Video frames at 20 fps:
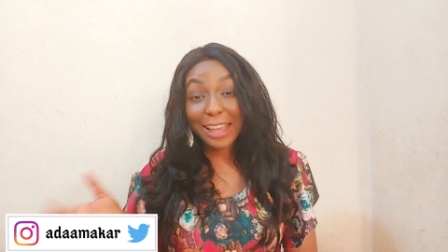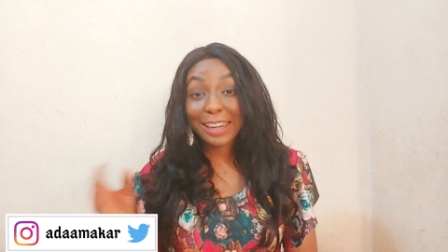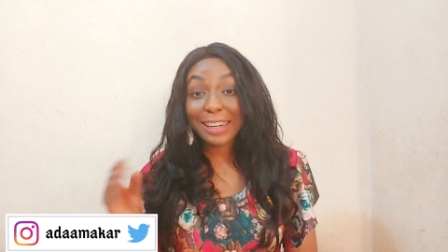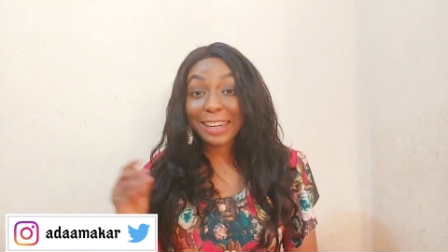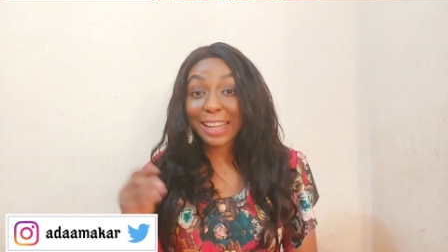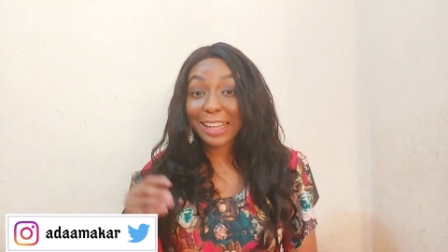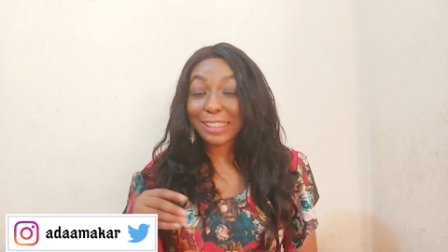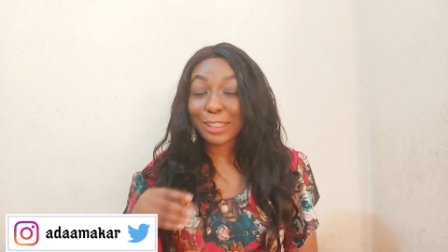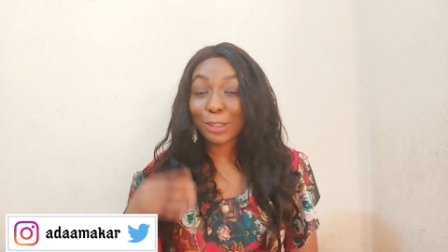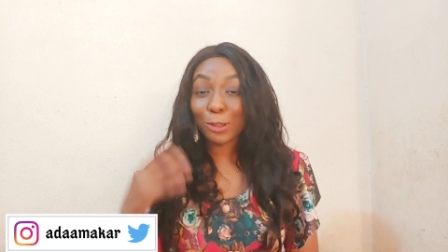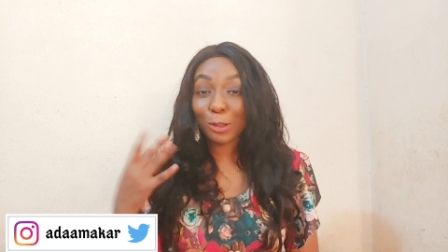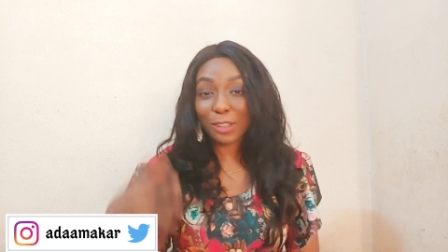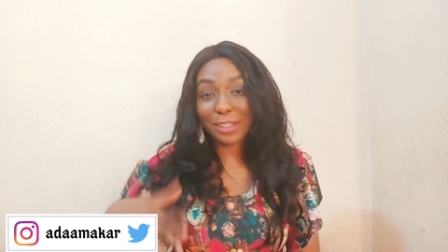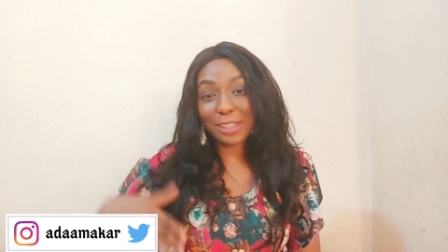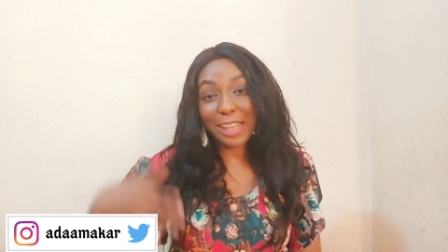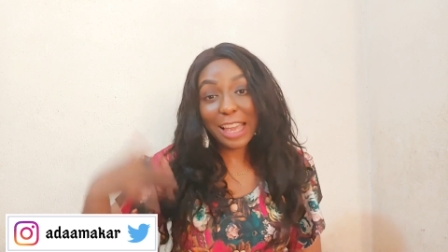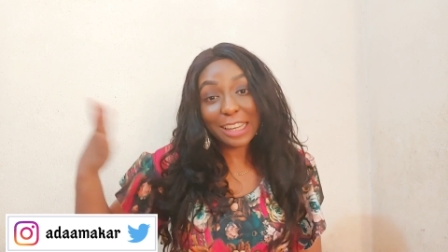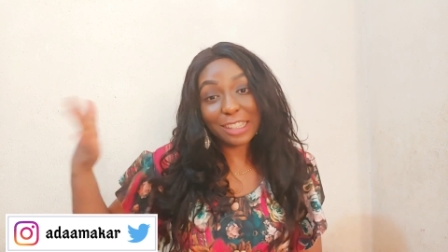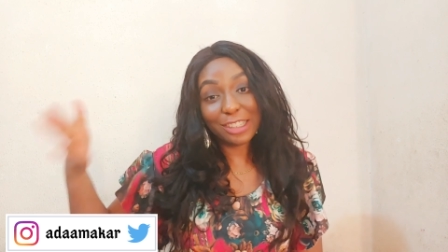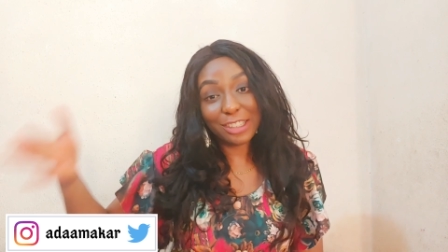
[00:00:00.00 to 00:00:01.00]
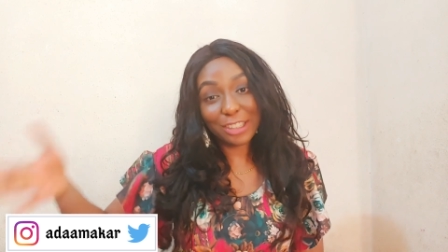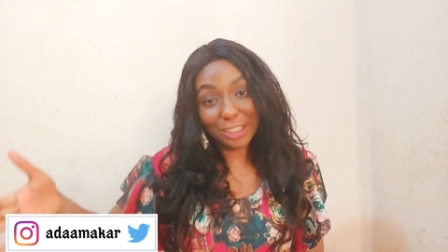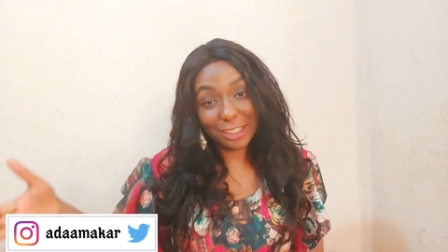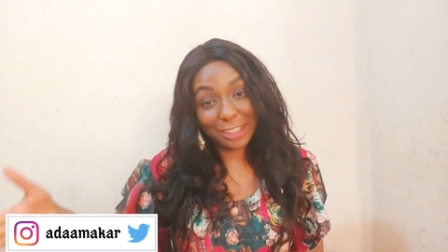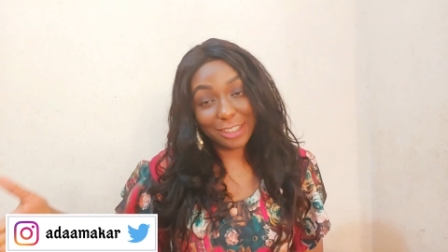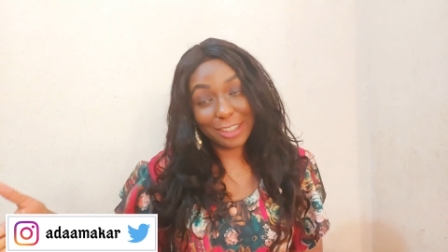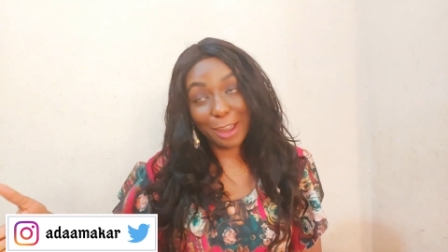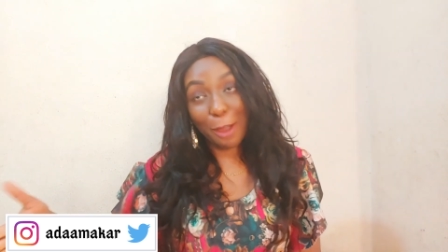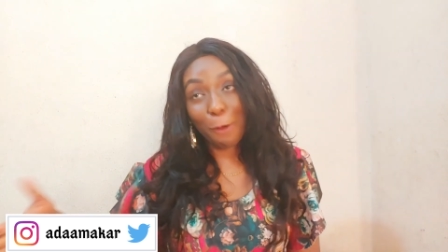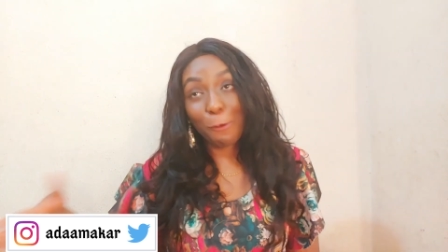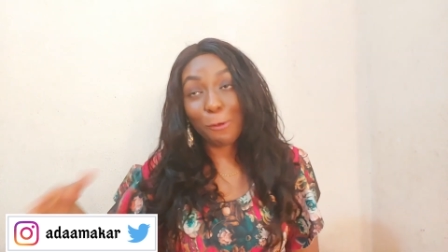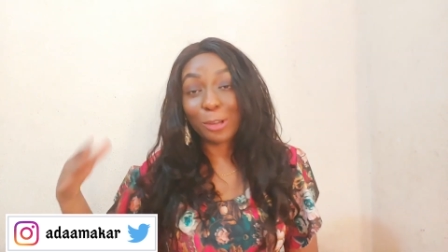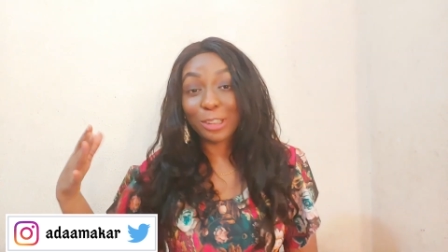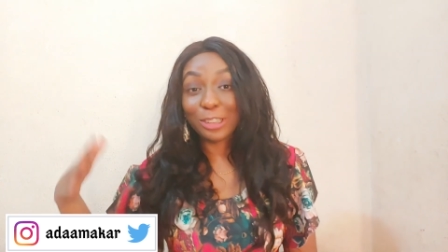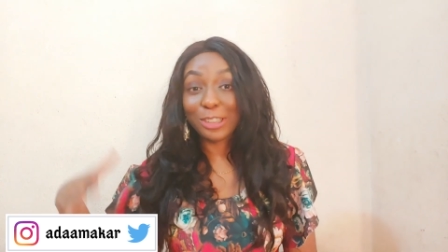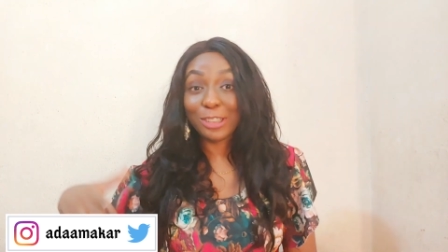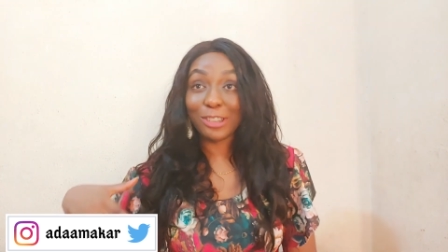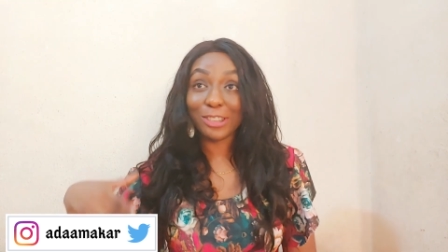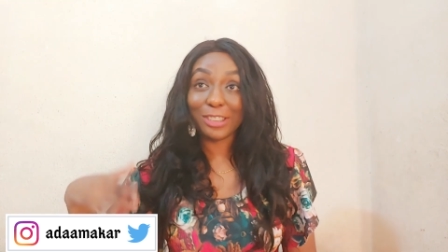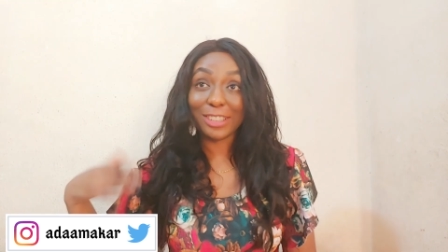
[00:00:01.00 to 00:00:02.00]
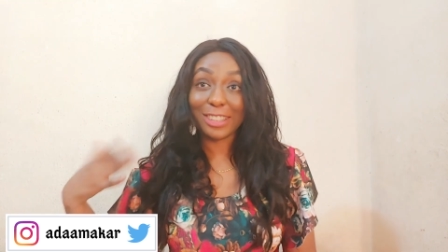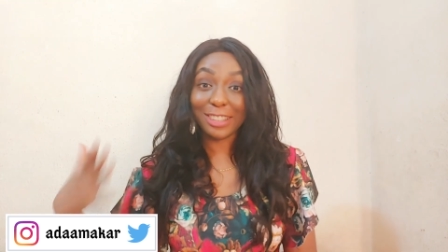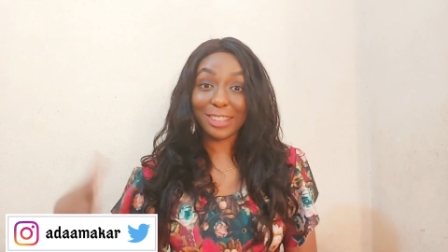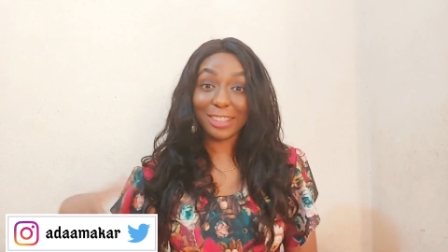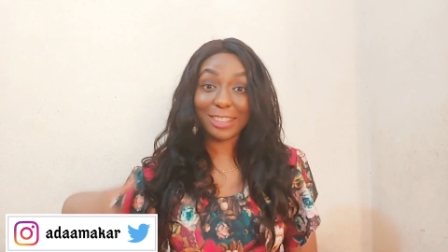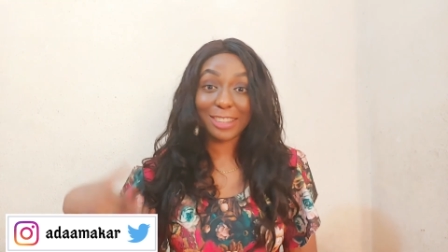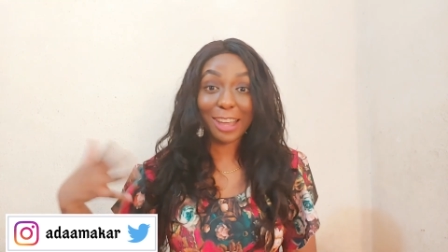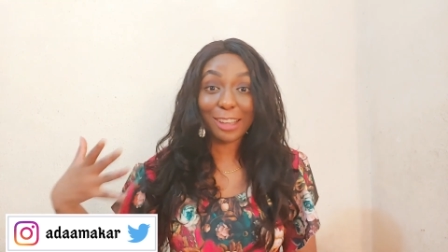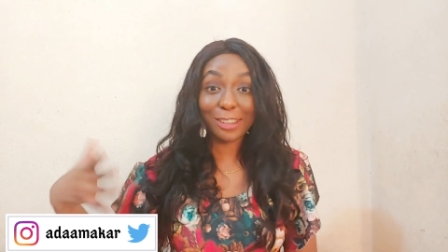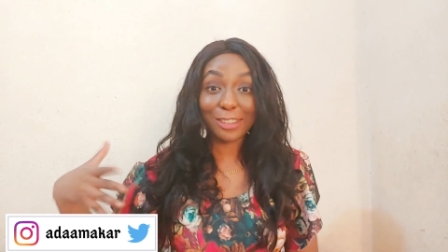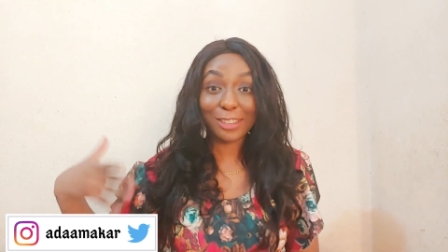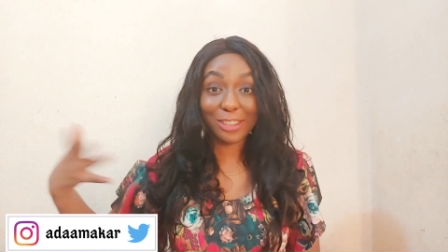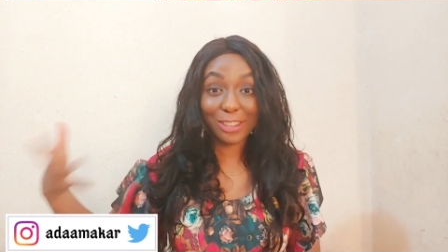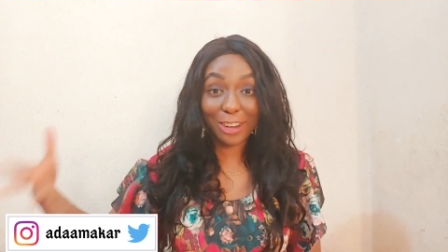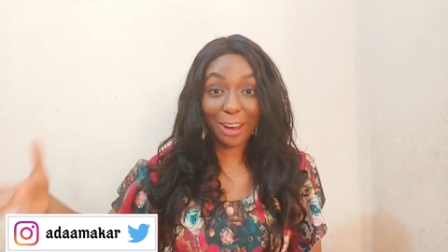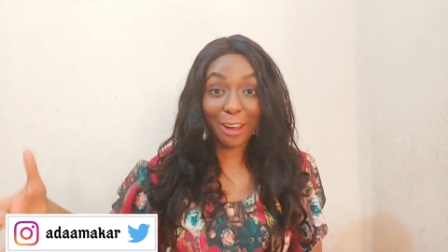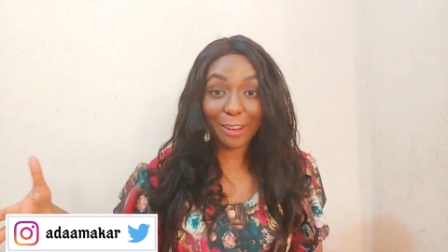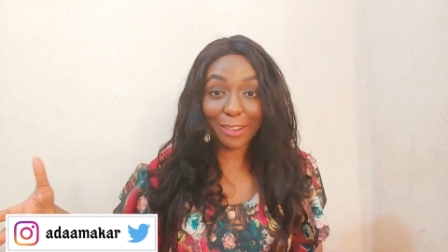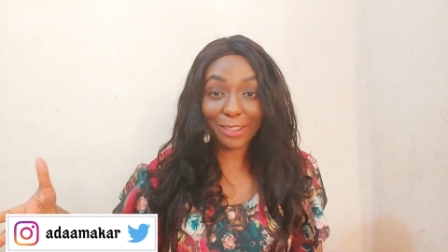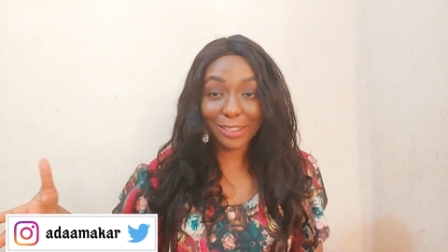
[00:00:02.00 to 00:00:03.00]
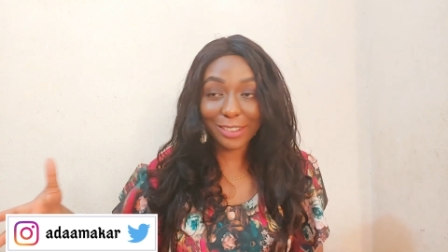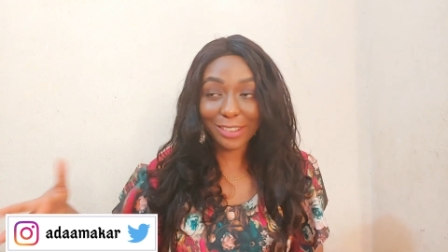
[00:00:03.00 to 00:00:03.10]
that your side chick was your sister's child.